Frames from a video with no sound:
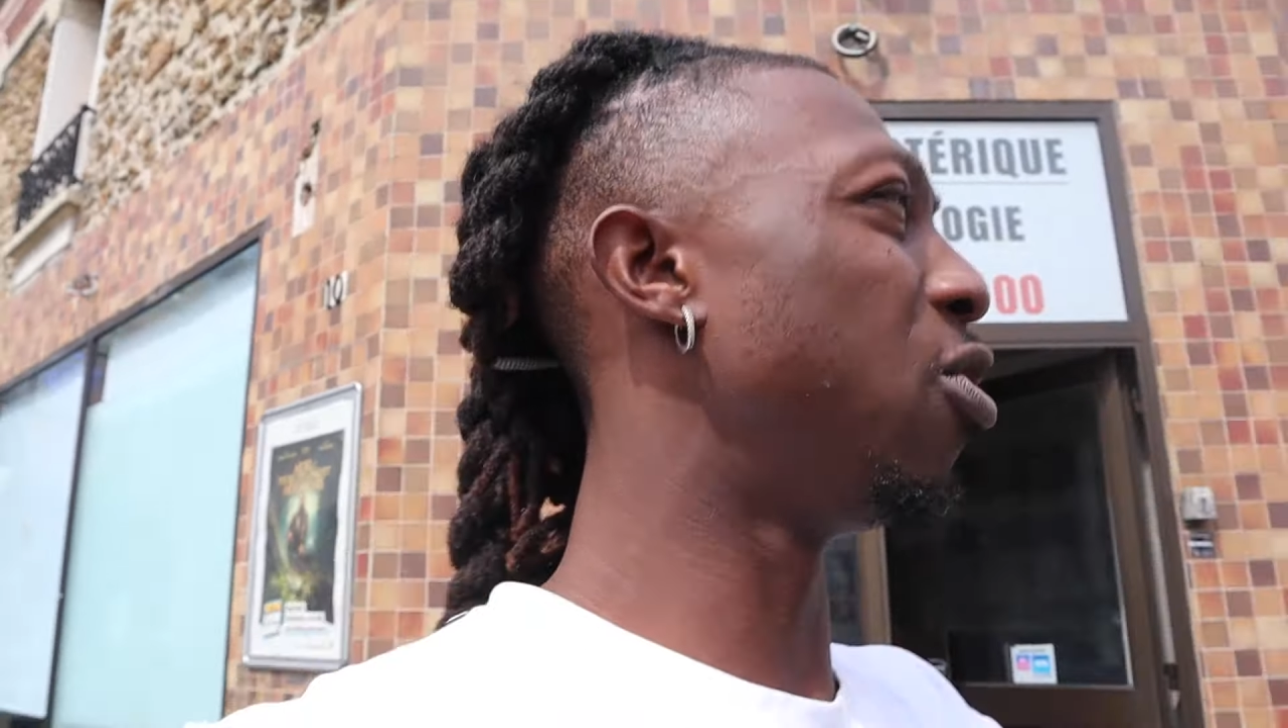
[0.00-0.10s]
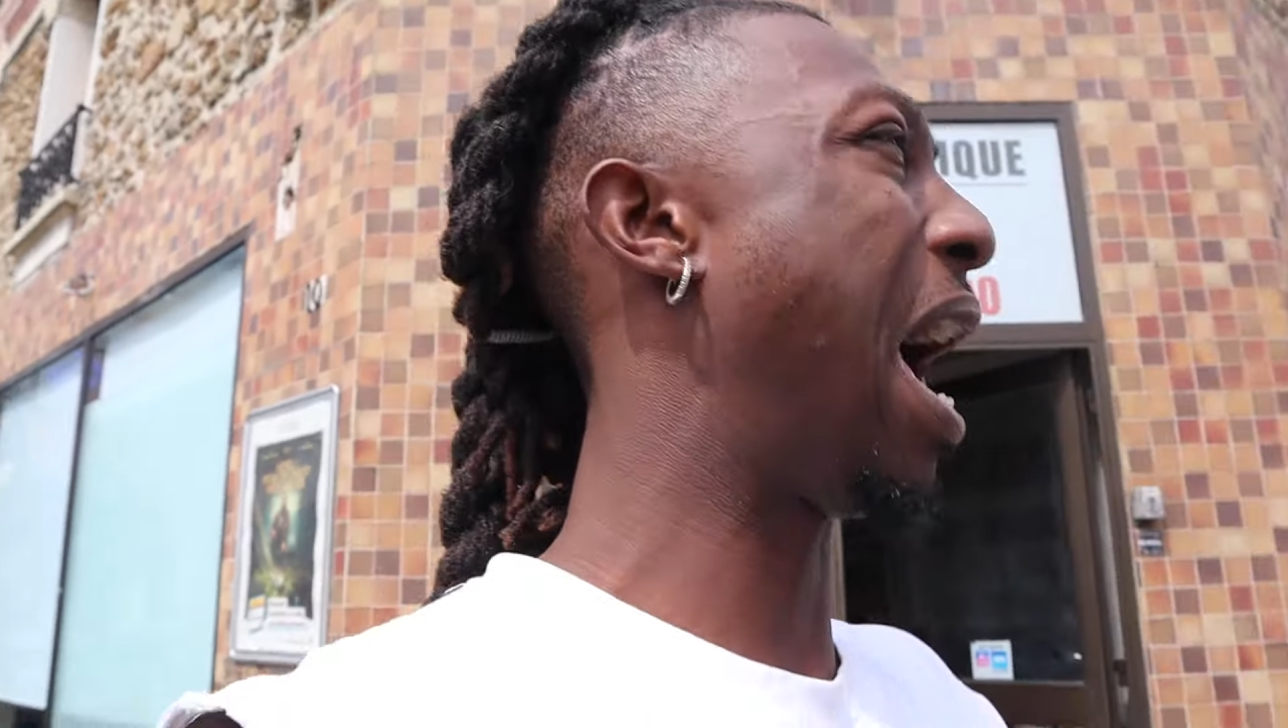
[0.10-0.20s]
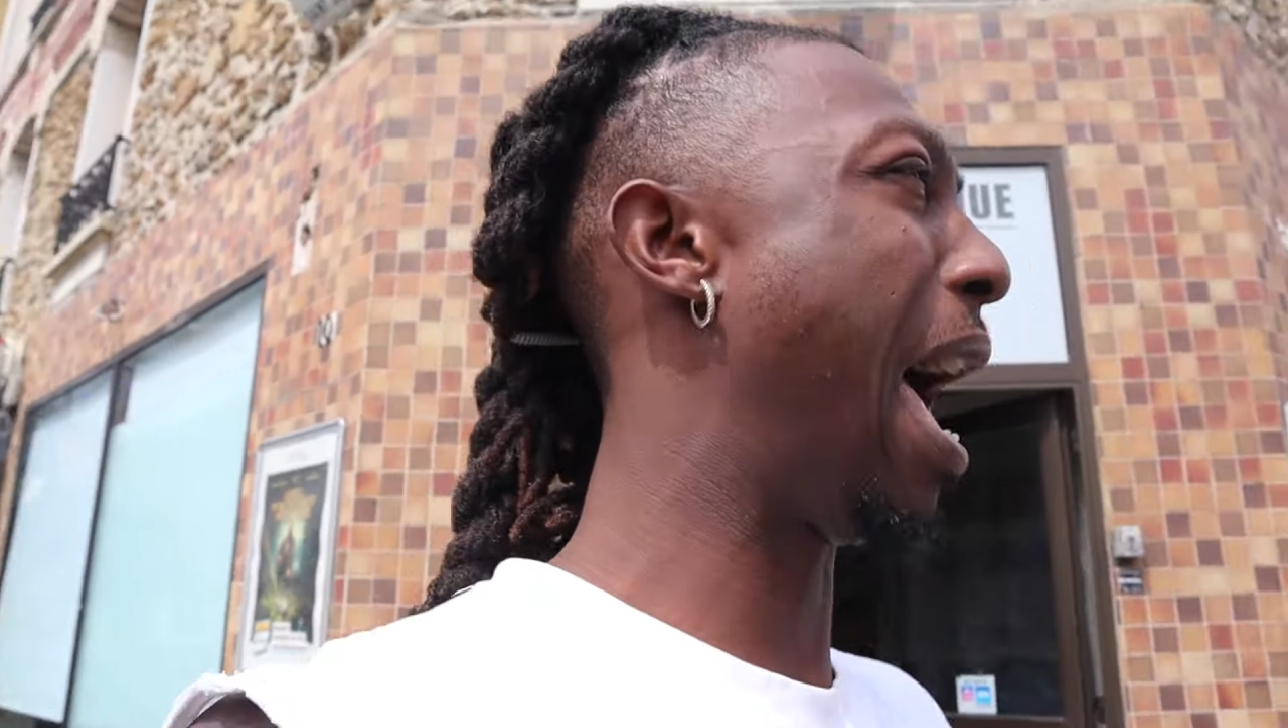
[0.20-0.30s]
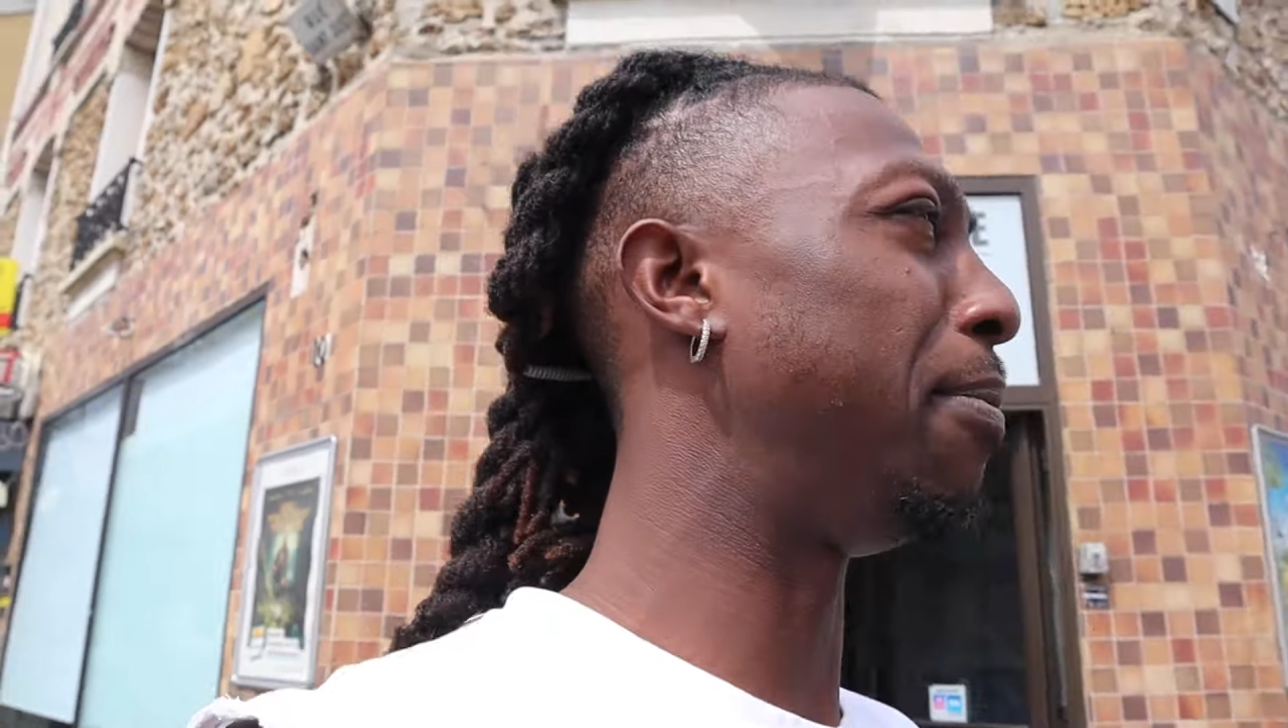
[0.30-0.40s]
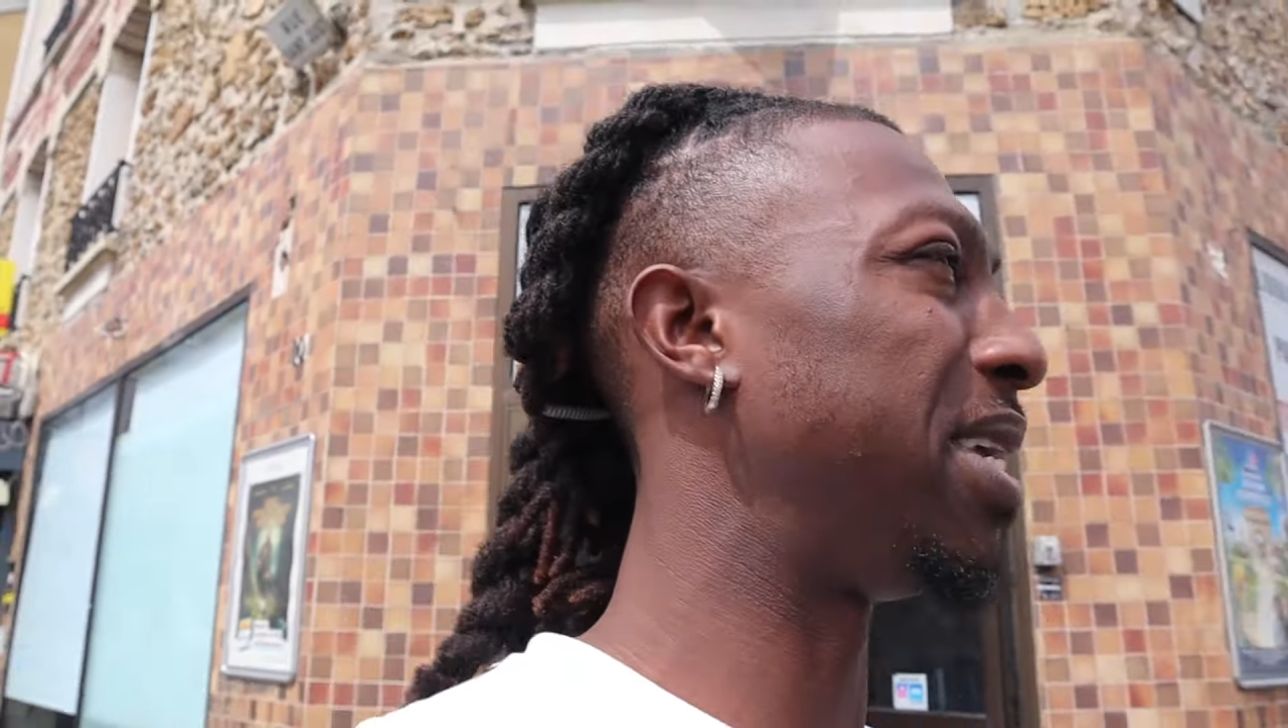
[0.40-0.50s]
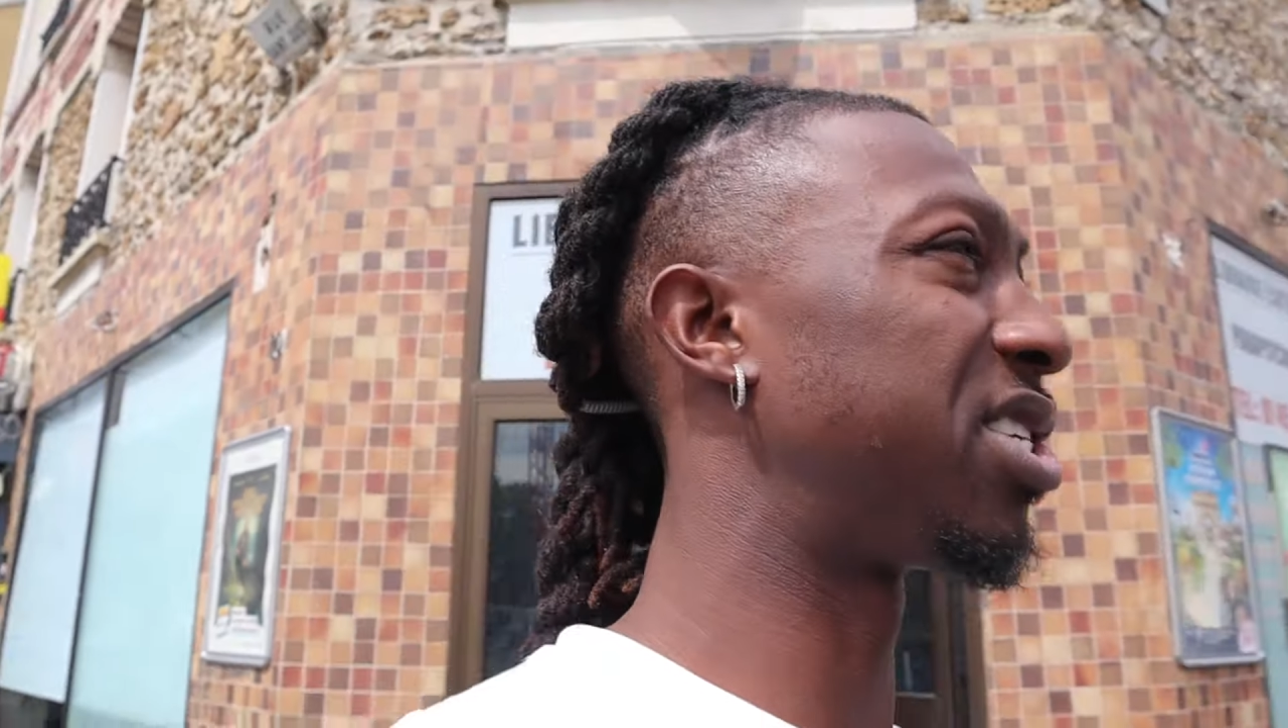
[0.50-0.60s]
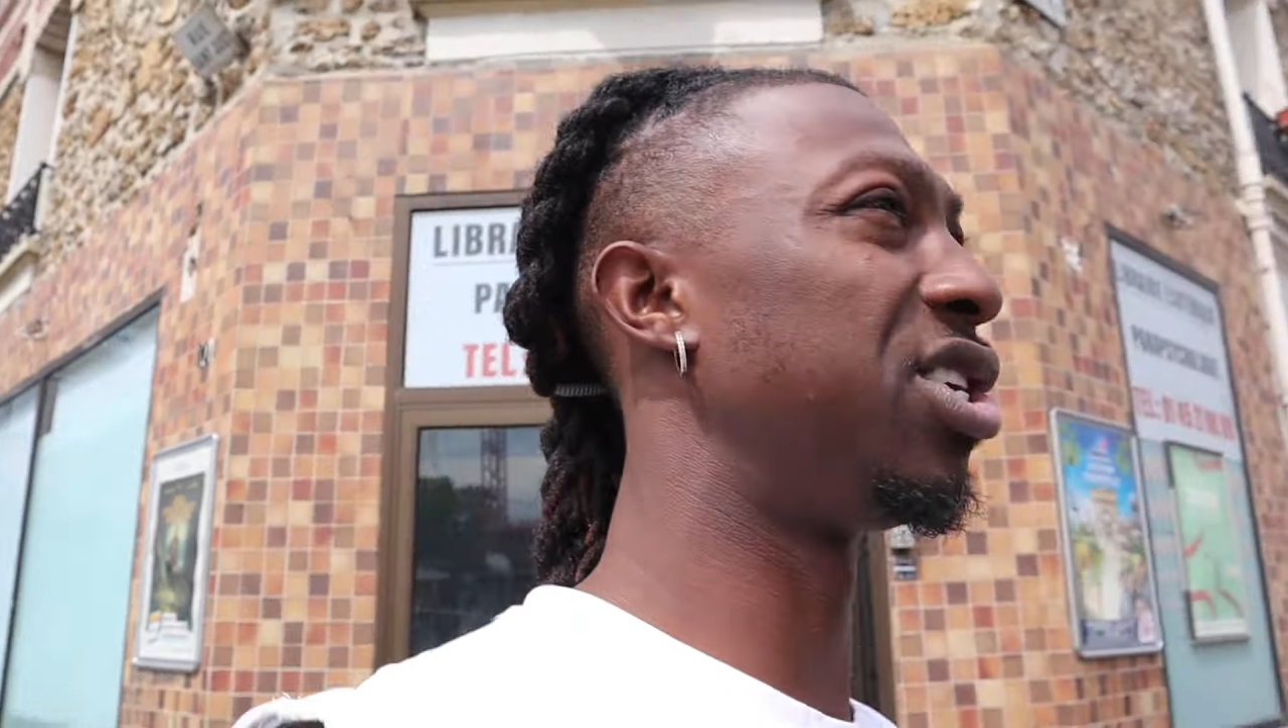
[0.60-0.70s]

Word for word: new habits,